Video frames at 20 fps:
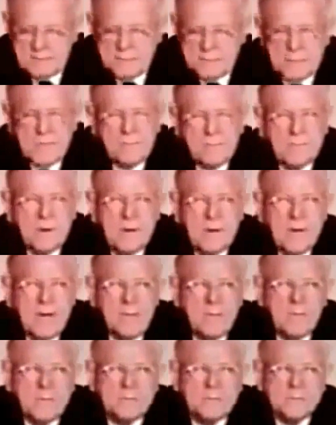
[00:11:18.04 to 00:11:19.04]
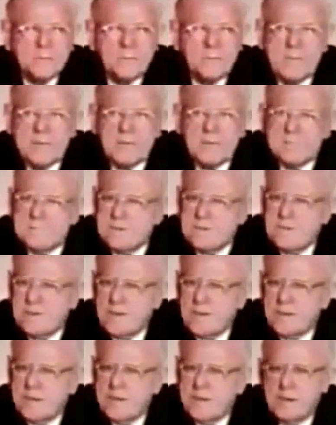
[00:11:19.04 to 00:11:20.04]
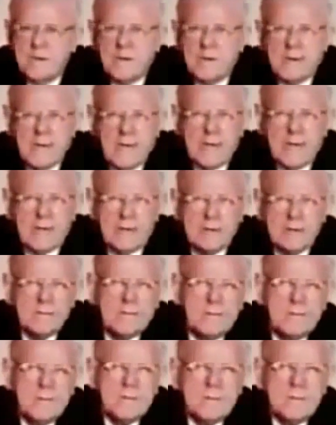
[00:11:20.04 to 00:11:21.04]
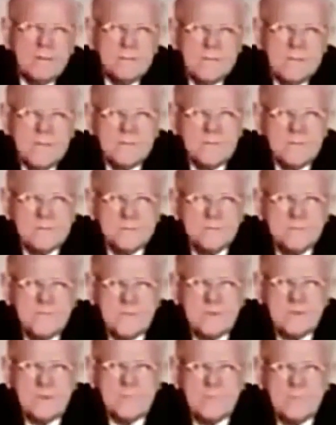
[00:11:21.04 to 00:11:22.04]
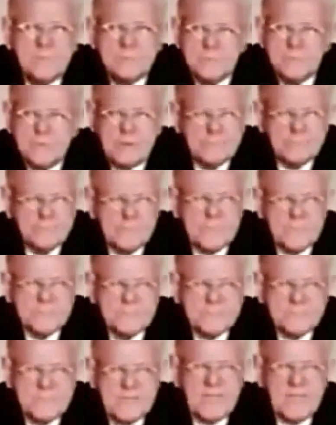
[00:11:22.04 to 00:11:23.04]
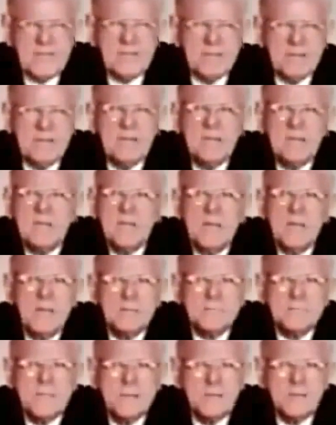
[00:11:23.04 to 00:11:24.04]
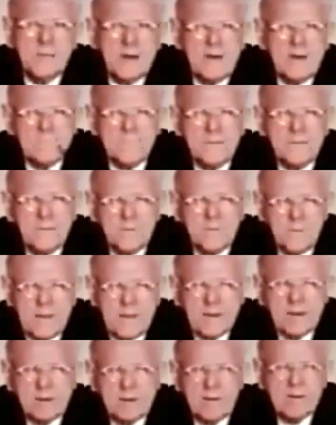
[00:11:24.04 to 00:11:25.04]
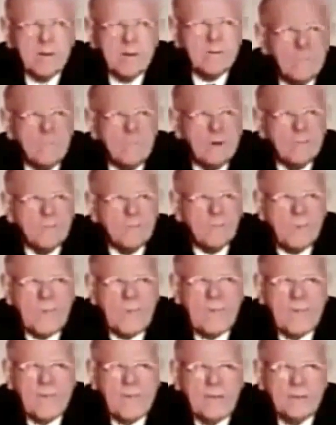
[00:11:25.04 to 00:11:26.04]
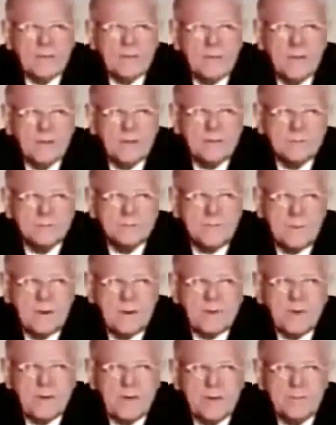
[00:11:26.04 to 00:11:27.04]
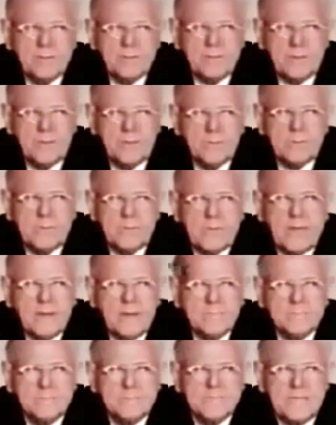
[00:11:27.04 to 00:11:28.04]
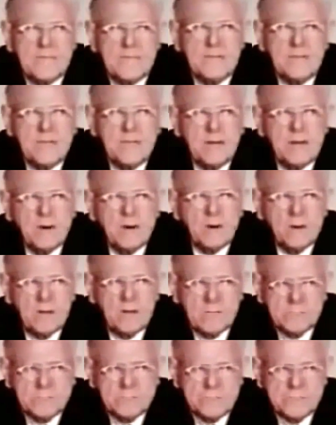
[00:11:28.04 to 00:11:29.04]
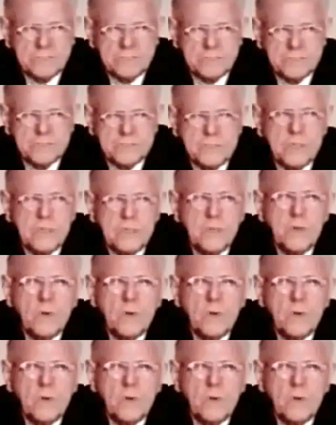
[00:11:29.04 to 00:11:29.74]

In summary, I wish to make it very clear again that this film, which you have just seen, is a graphic record of what we and Drs. Berry and Trillwood have seen in our cultures